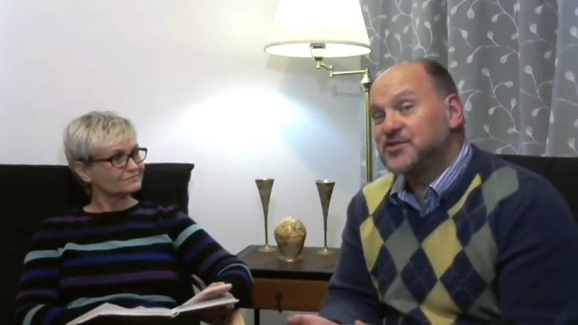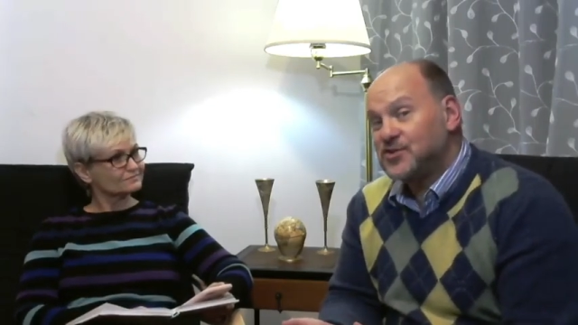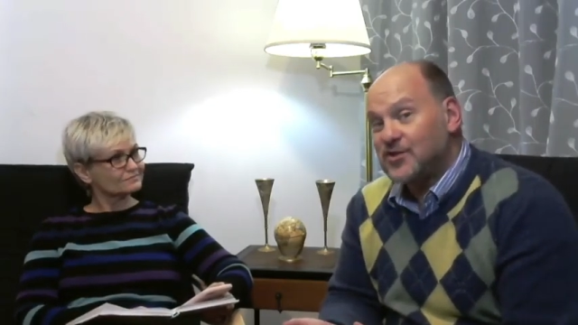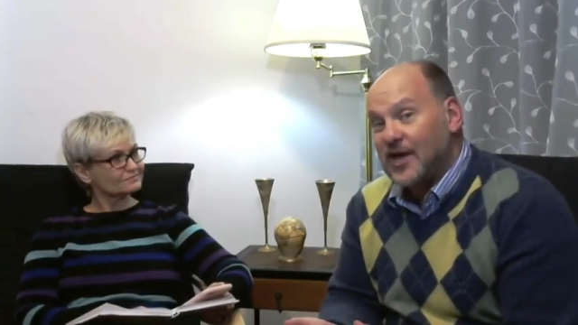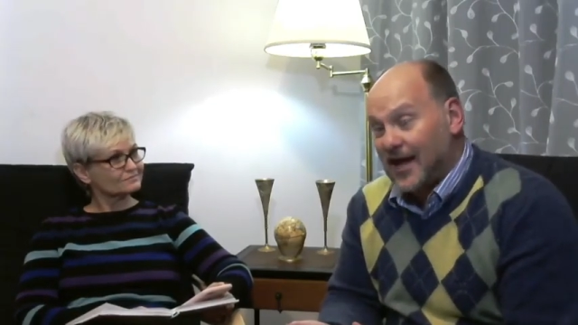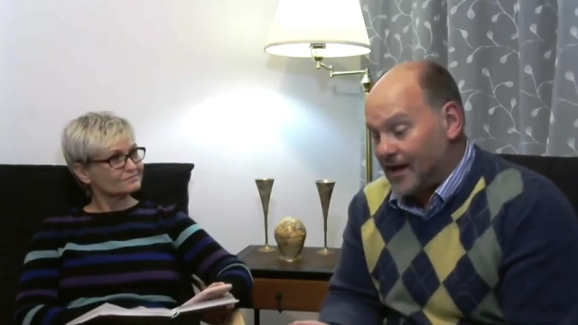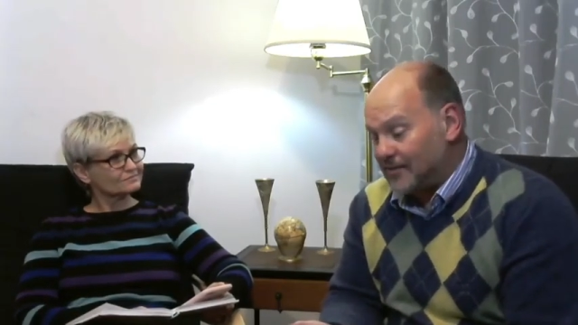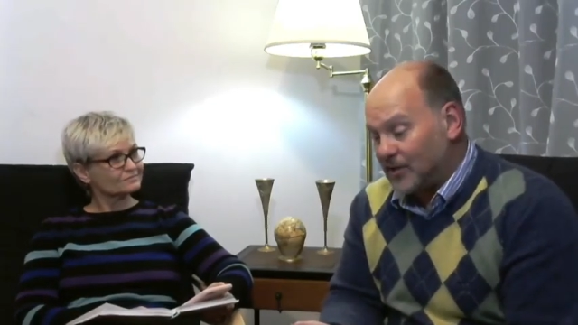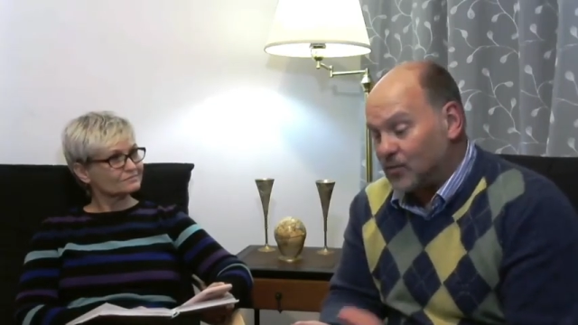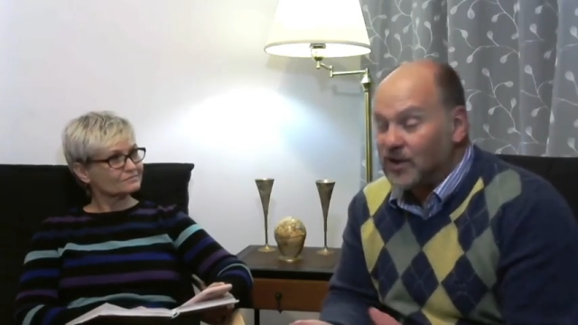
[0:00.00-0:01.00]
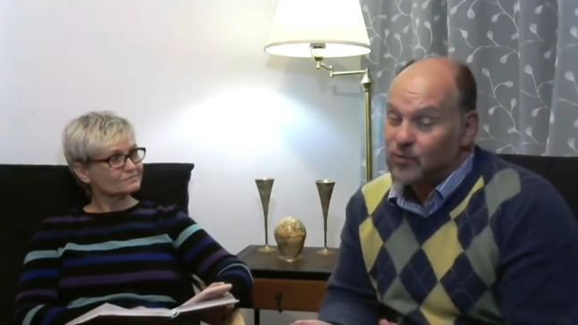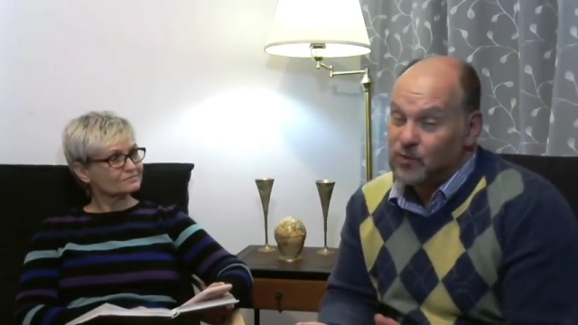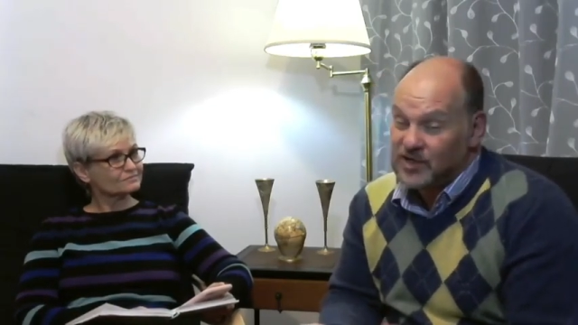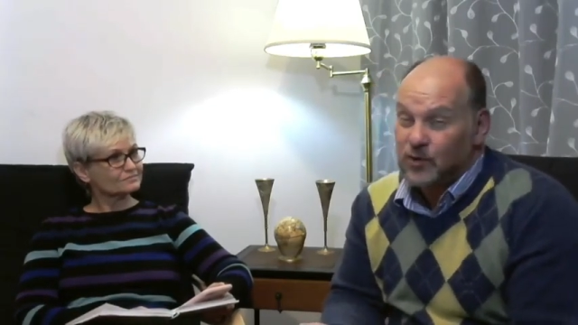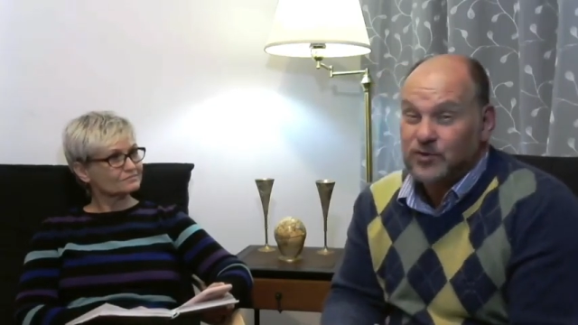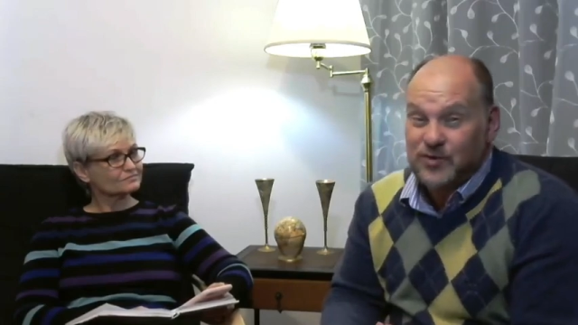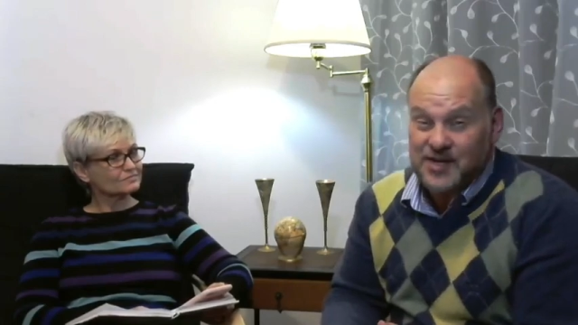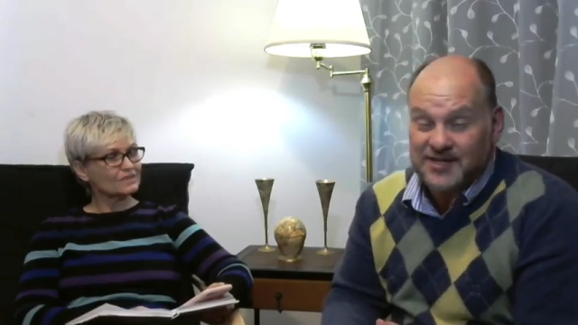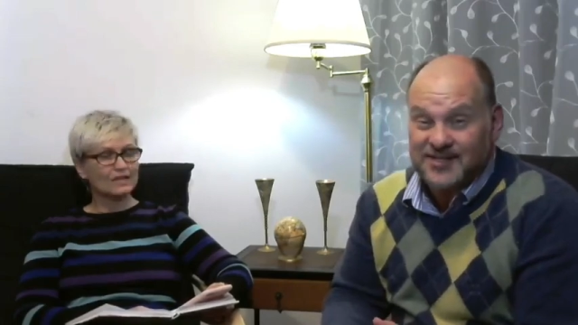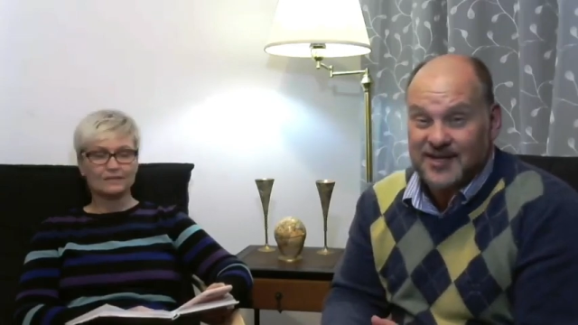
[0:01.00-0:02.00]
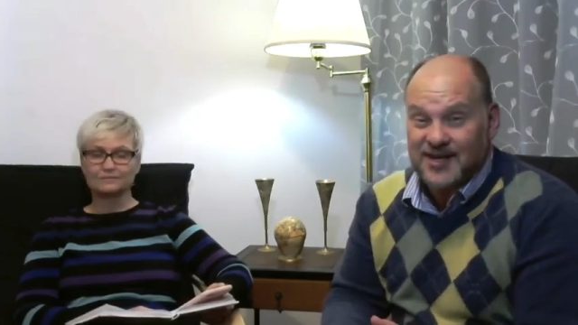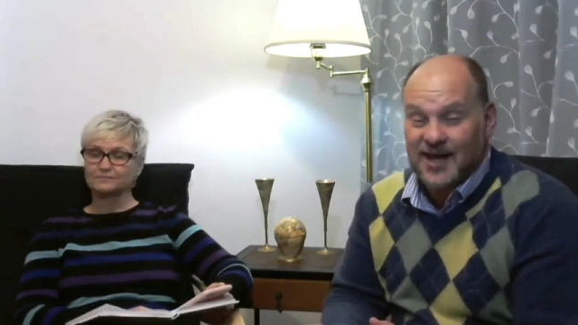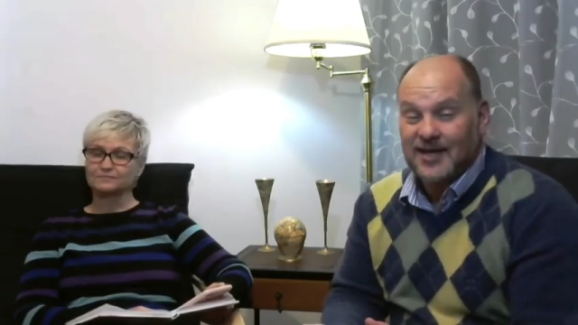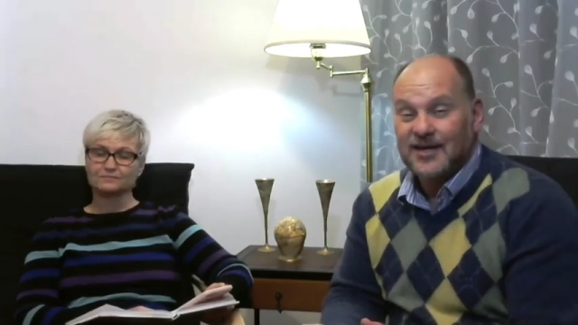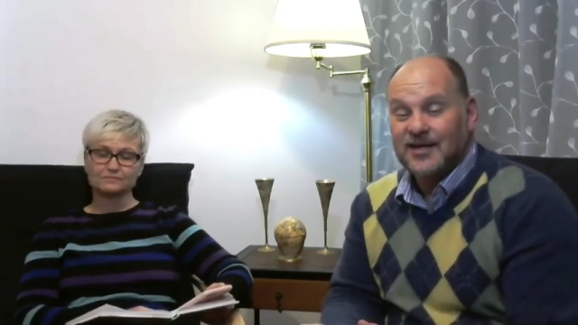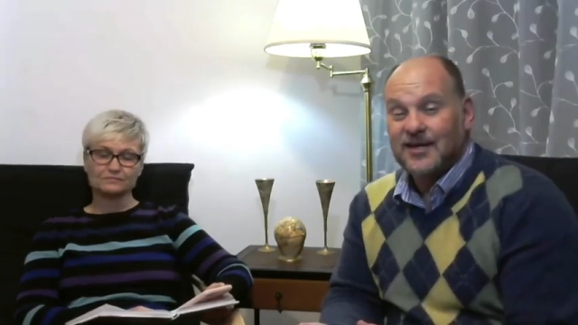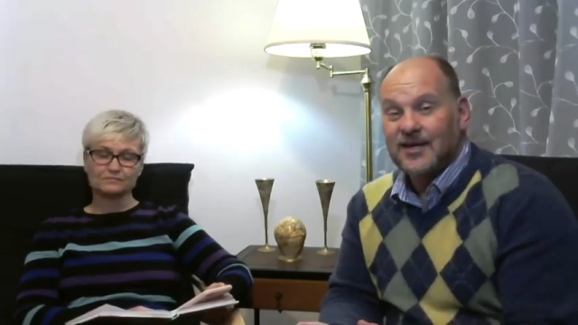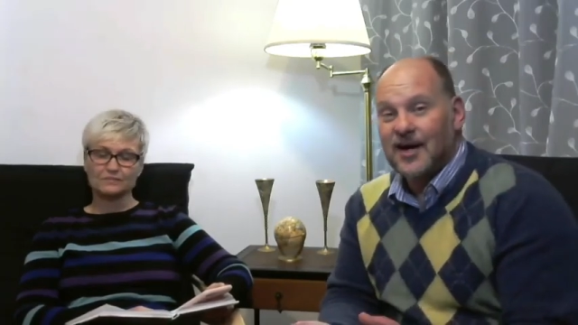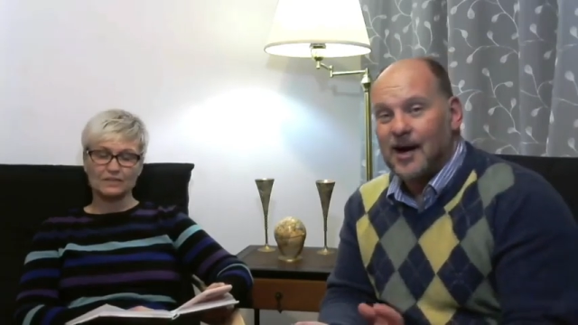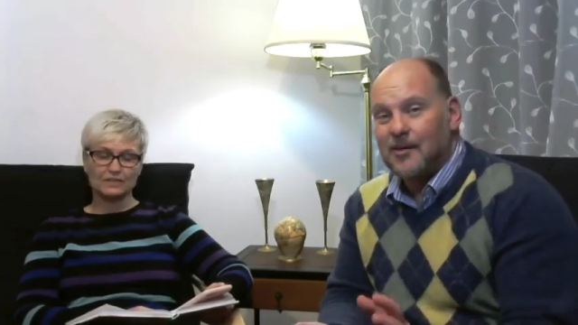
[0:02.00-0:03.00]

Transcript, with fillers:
Speaker 1: today, I mean, we, we told you yesterday, yeah.